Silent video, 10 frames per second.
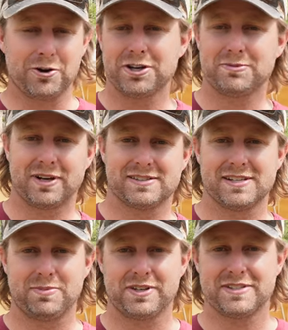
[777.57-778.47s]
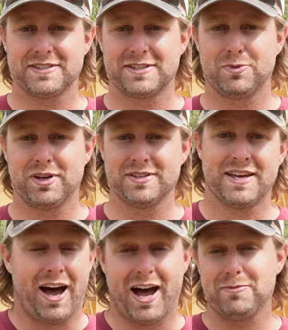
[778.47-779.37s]
good my sleeping system is,
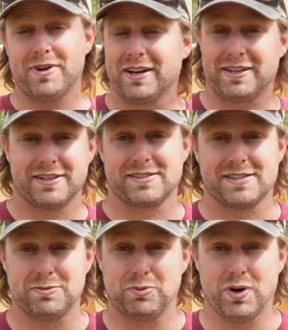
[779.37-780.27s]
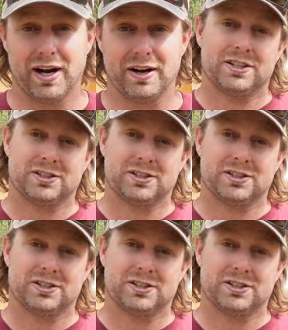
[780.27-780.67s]
I'm not gonna sleep well.